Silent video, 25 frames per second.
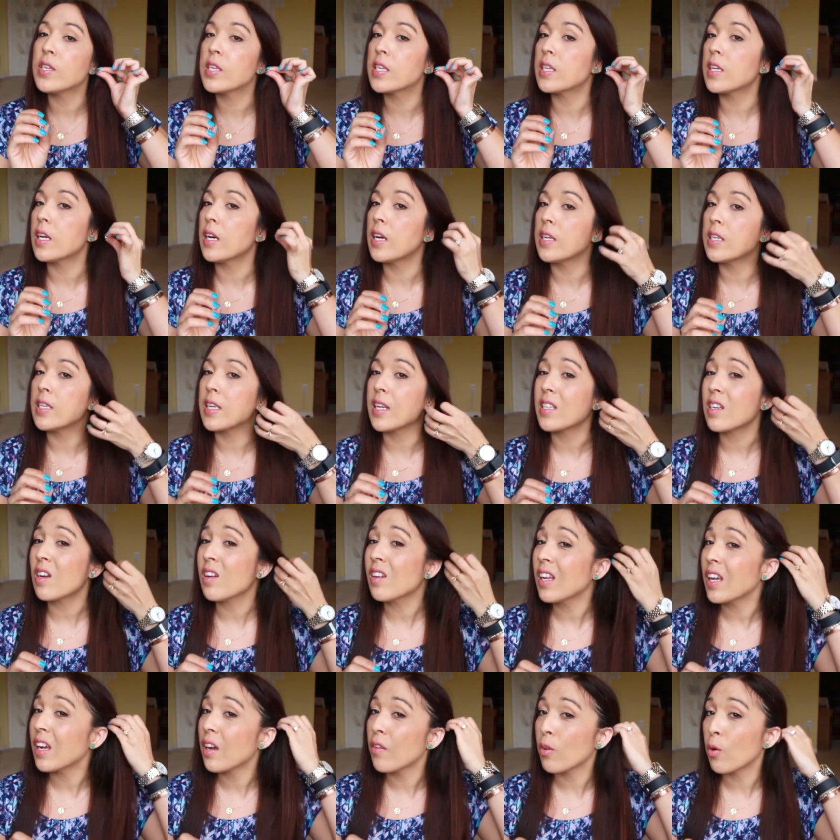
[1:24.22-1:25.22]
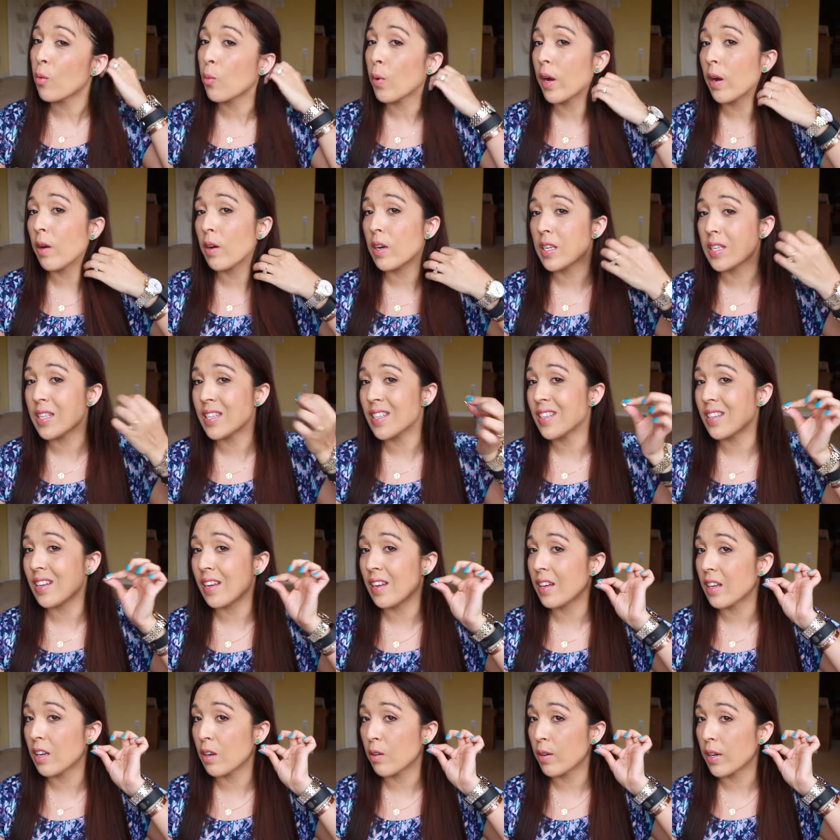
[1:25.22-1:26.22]
studs. That's all I ever wear is
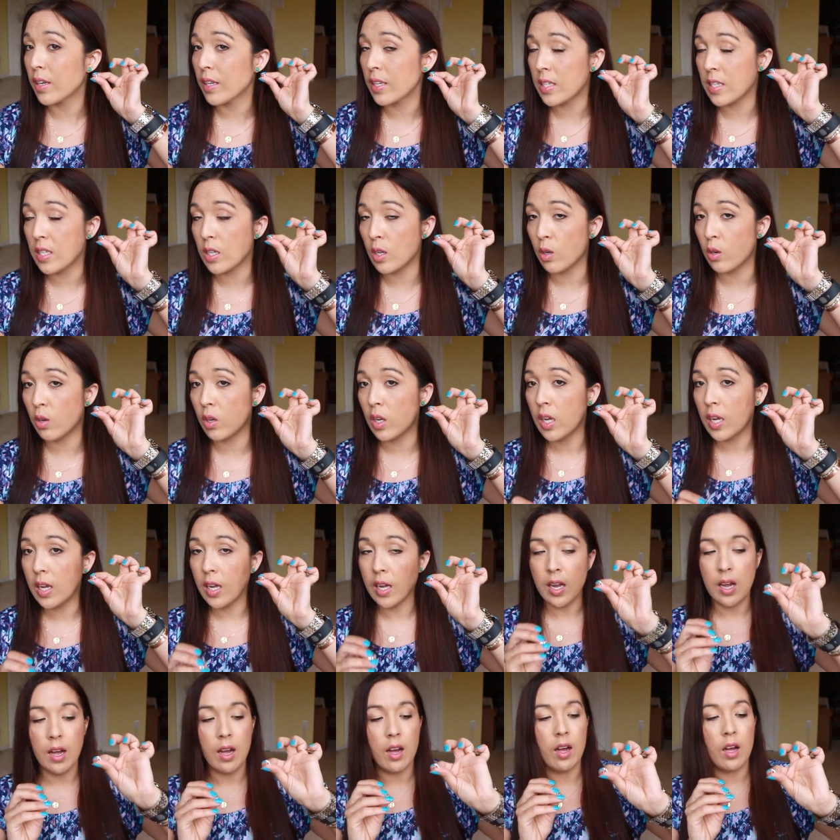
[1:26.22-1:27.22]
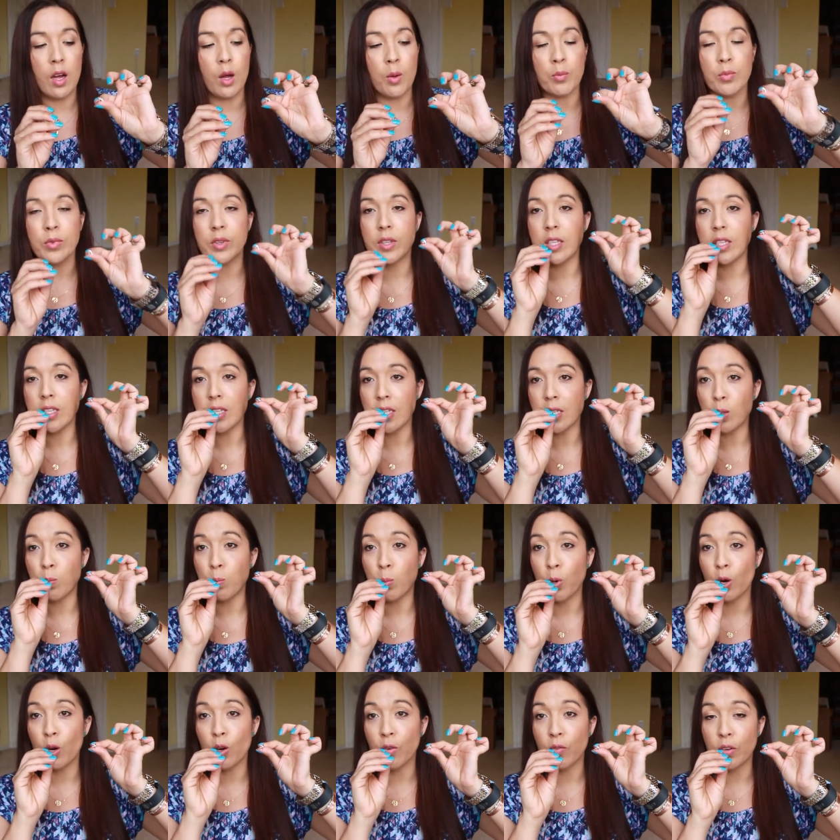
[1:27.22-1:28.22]
stud earrings. So um, this is
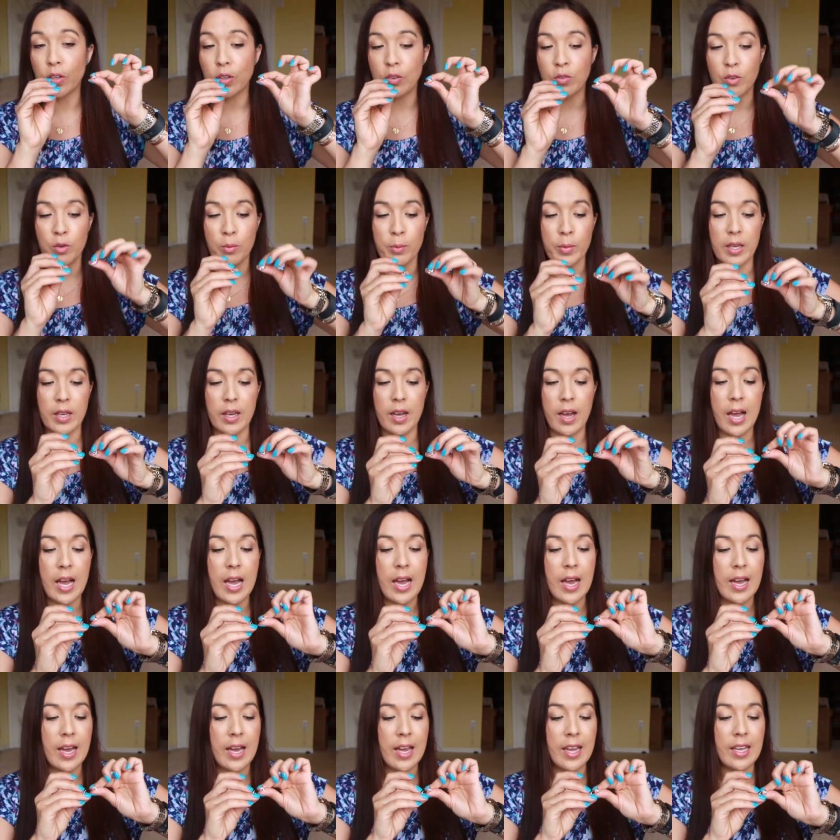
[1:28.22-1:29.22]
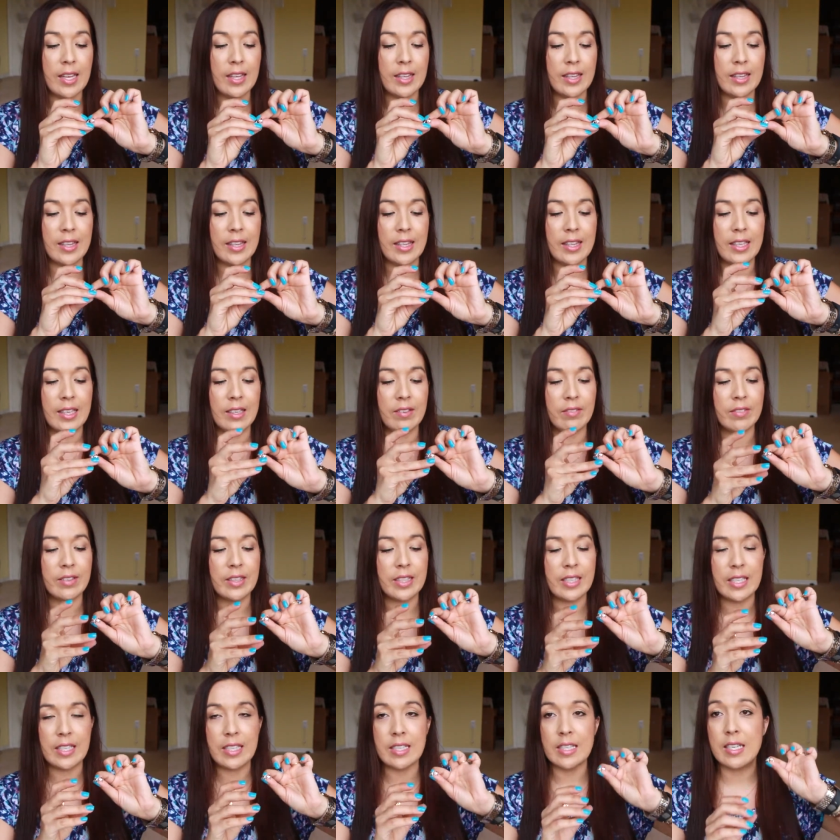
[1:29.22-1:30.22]
perfect for me. I love
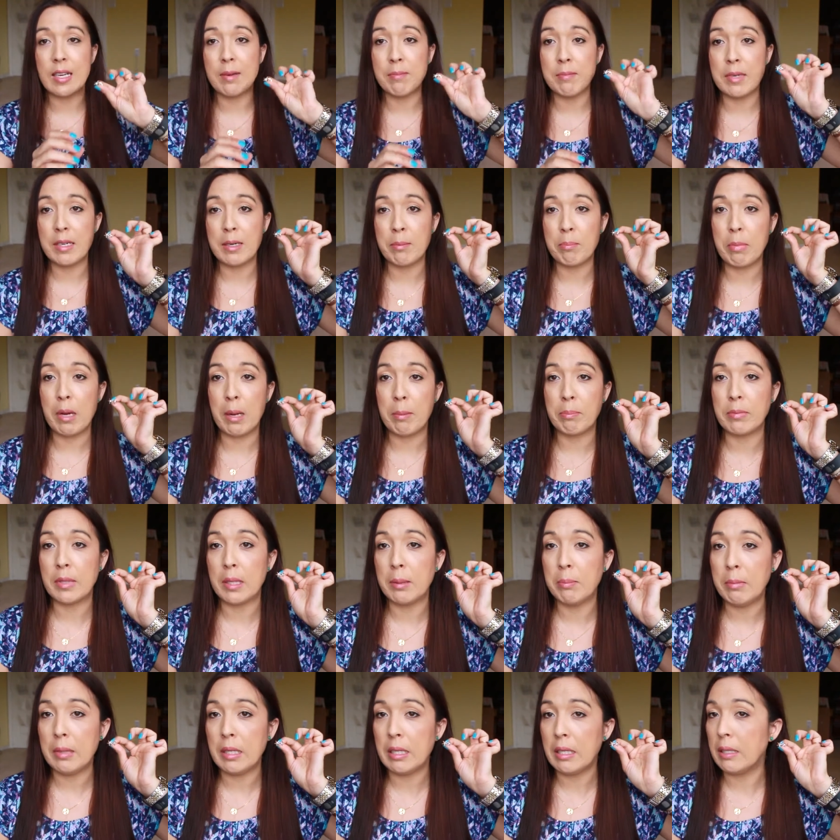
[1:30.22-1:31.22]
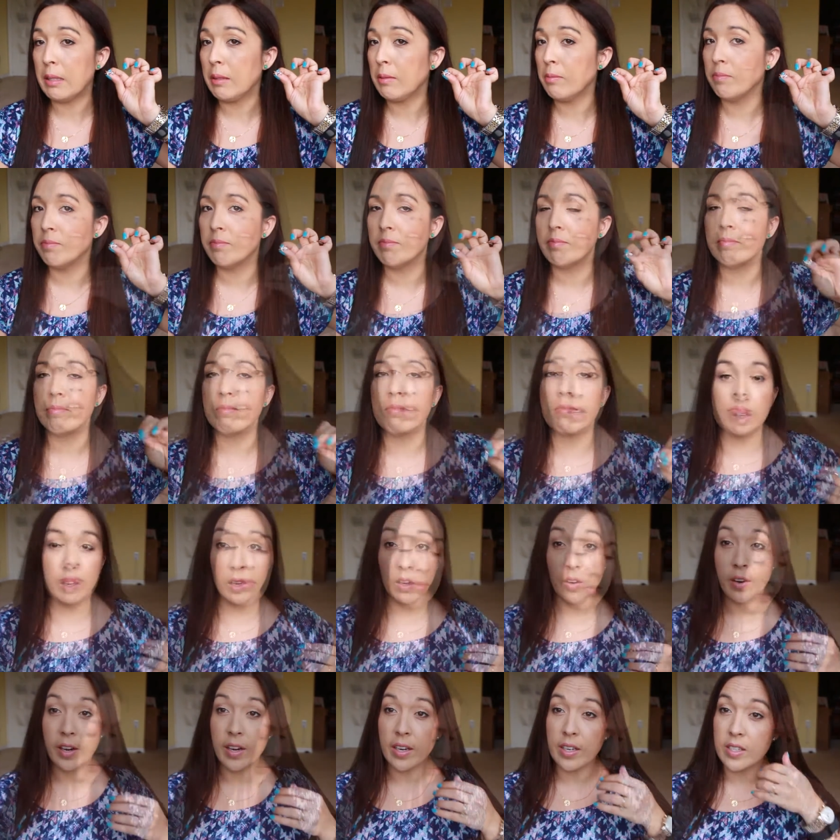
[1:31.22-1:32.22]
these. I'm gonna pop them in. All
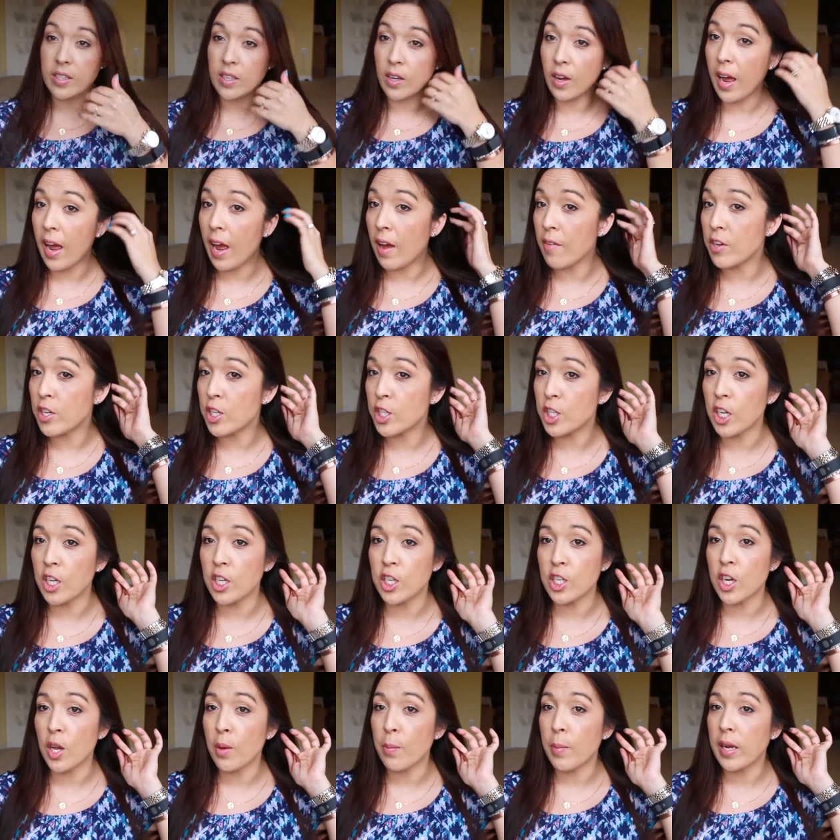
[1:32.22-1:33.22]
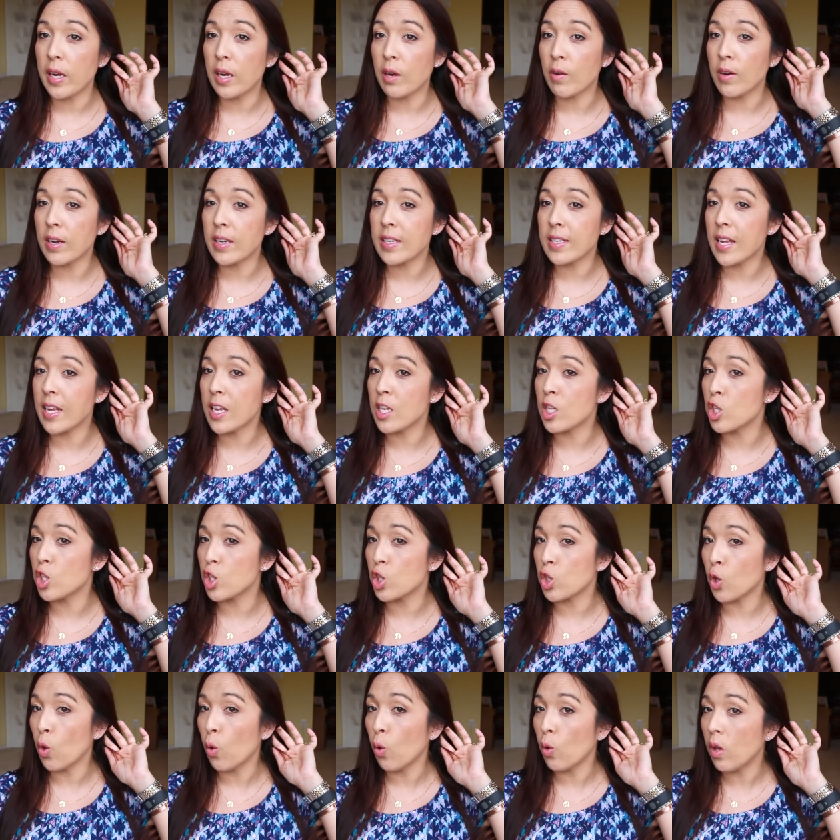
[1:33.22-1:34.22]
right, so I haven't changed out my earrings in
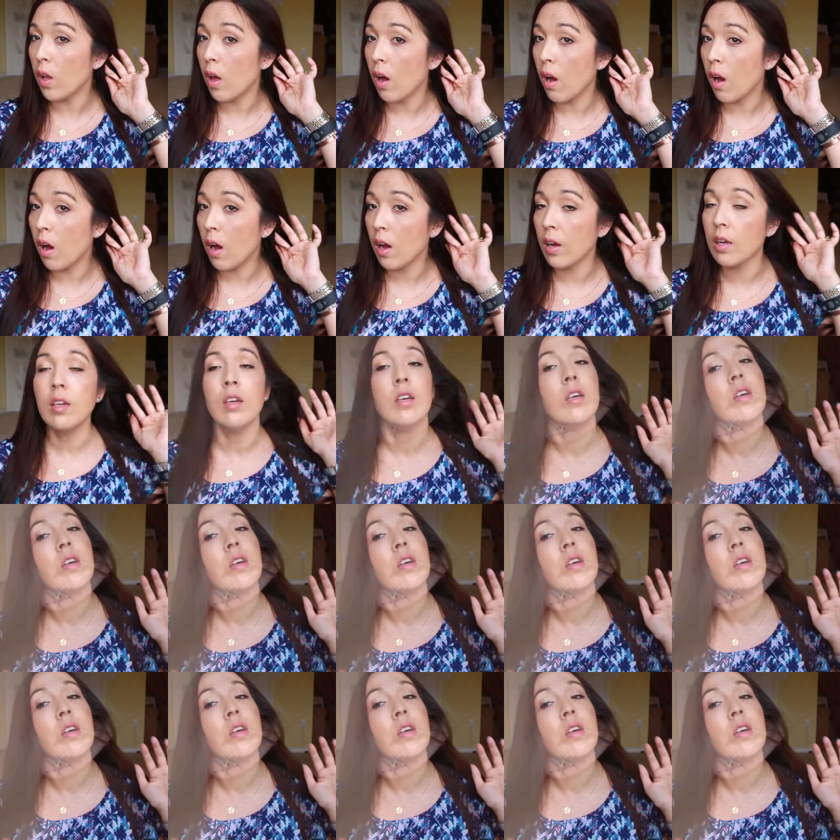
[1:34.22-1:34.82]
so long.